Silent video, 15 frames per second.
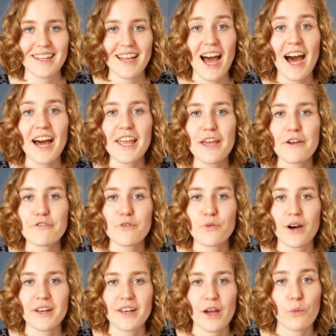Hi
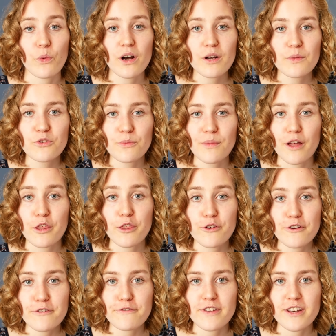everyone and welcome to my
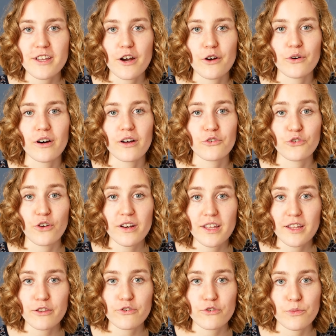third video on
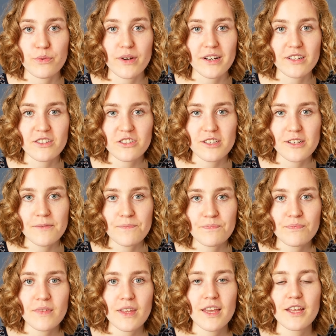running through pregnancy.
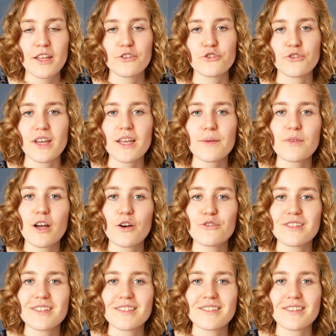Today I'm going
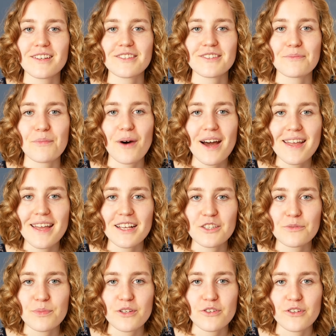to discuss my
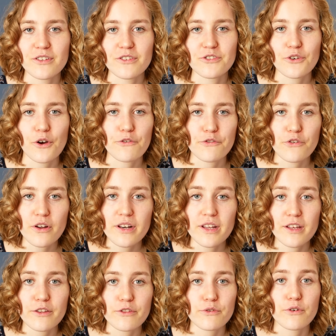experience of
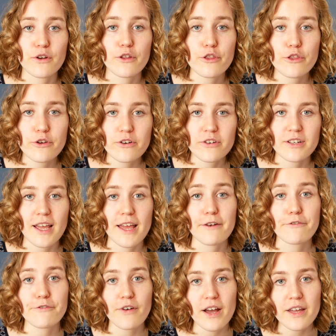running through the third
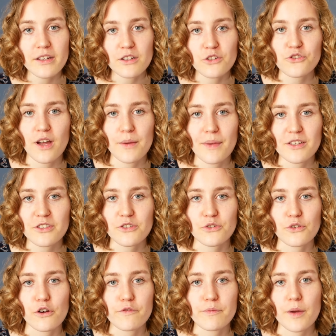and final trimester
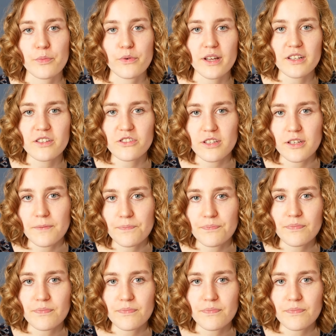of my pregnancy.